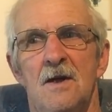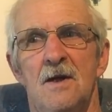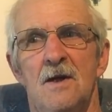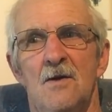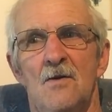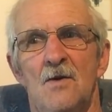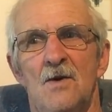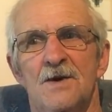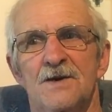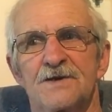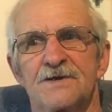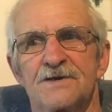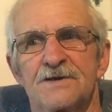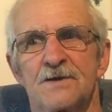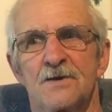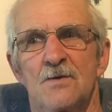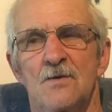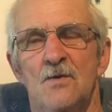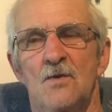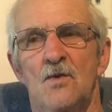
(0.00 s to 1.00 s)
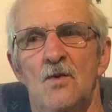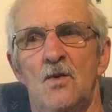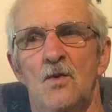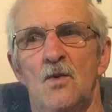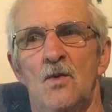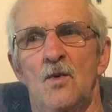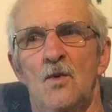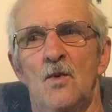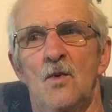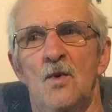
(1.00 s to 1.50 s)
It was,
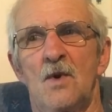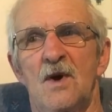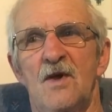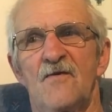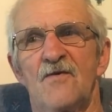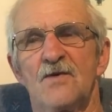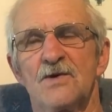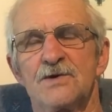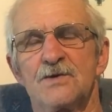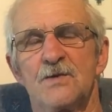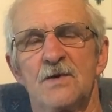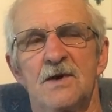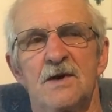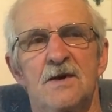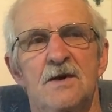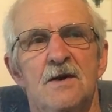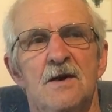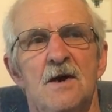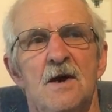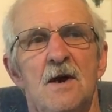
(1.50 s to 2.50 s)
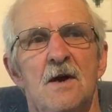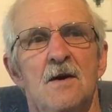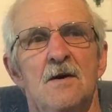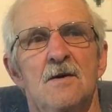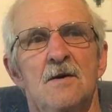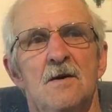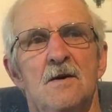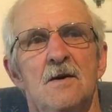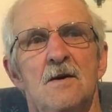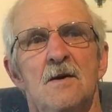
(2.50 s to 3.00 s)
when I first went into
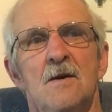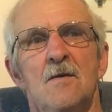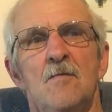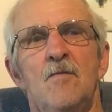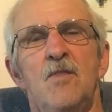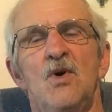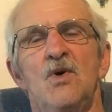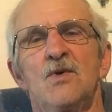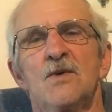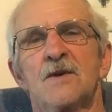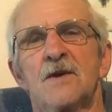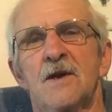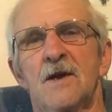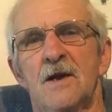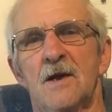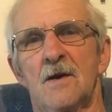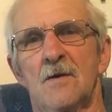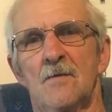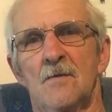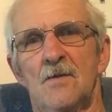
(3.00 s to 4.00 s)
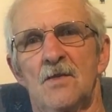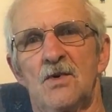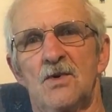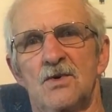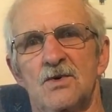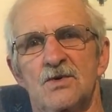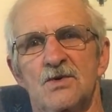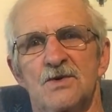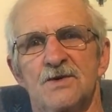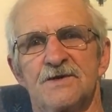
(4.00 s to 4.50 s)
boot camp,
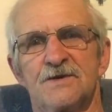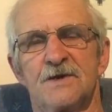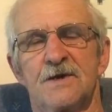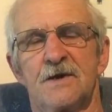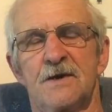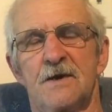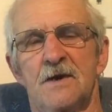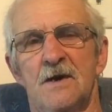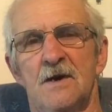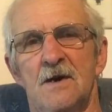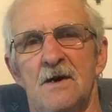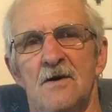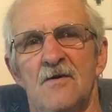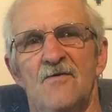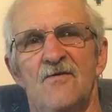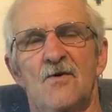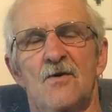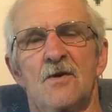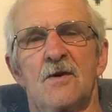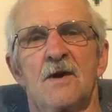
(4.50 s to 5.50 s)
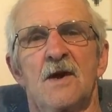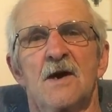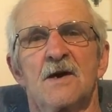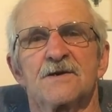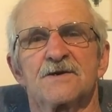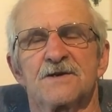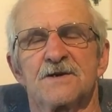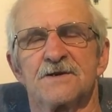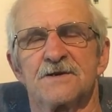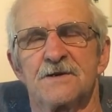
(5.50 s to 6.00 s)
which was in Fort Knox,
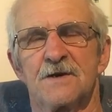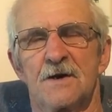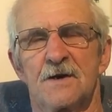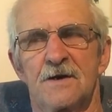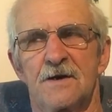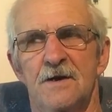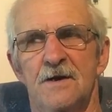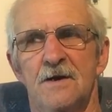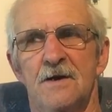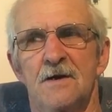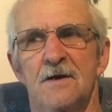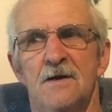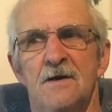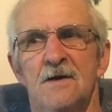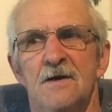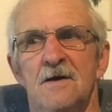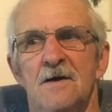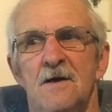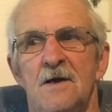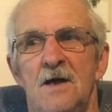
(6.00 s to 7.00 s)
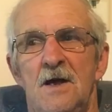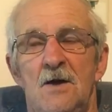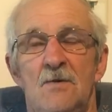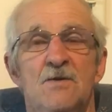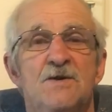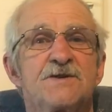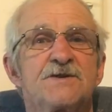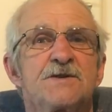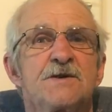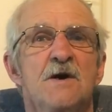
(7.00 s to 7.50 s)
Kentucky, it
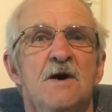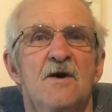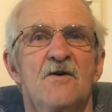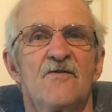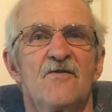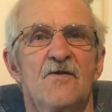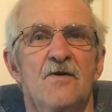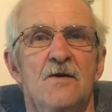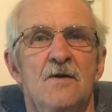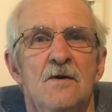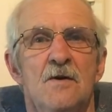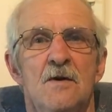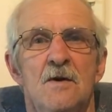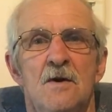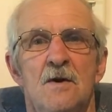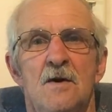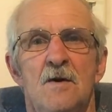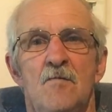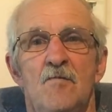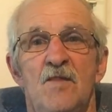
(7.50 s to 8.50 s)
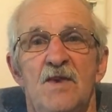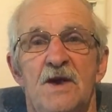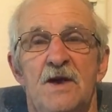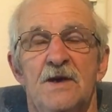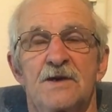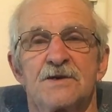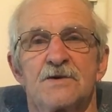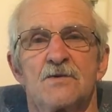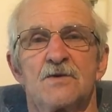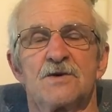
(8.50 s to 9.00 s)
was tough
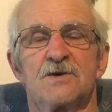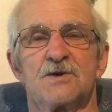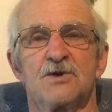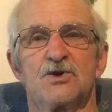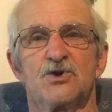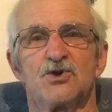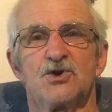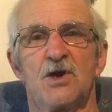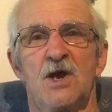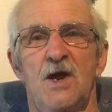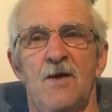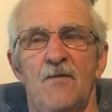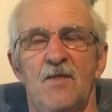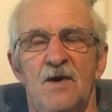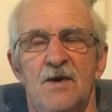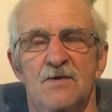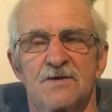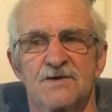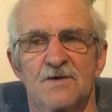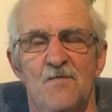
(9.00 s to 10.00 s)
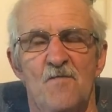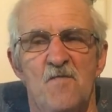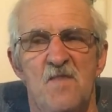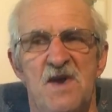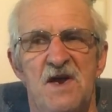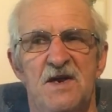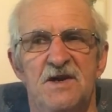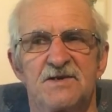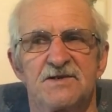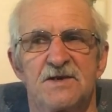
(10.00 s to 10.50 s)
because I wasn't in shape. And it was
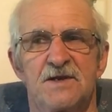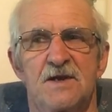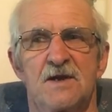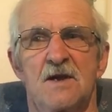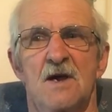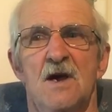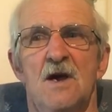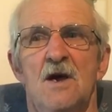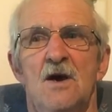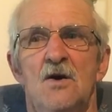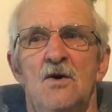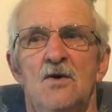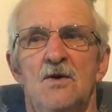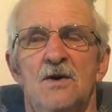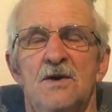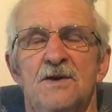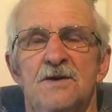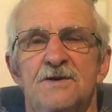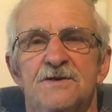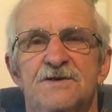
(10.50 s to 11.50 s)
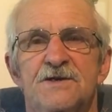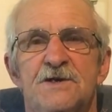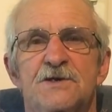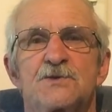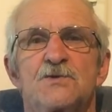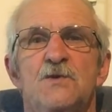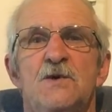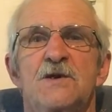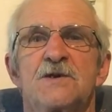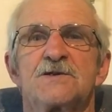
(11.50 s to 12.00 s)
amazing how in
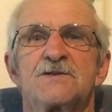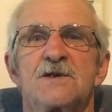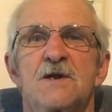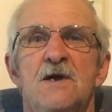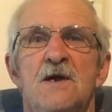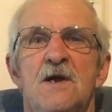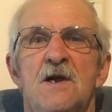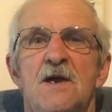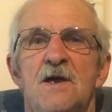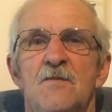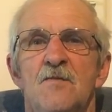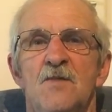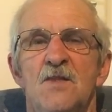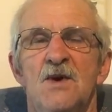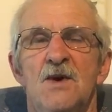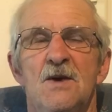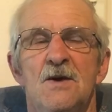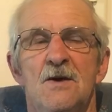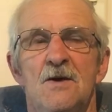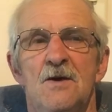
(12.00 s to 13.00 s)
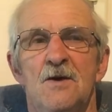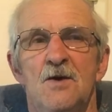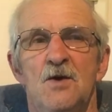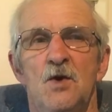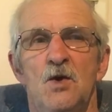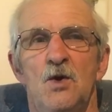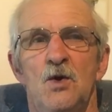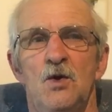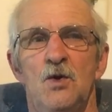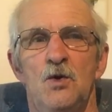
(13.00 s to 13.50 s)
6 weeks' time
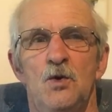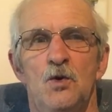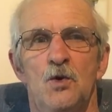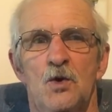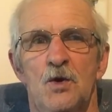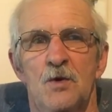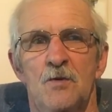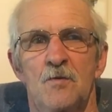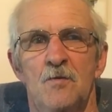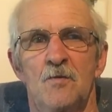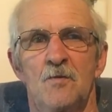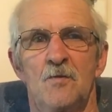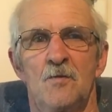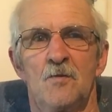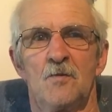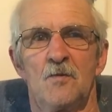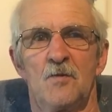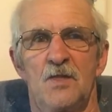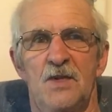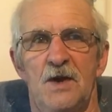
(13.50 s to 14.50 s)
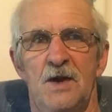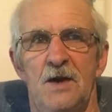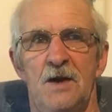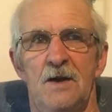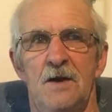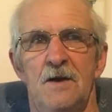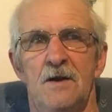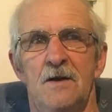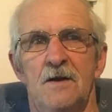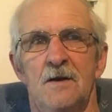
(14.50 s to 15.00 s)
you can
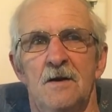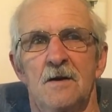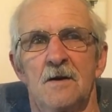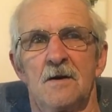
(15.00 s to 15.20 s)
be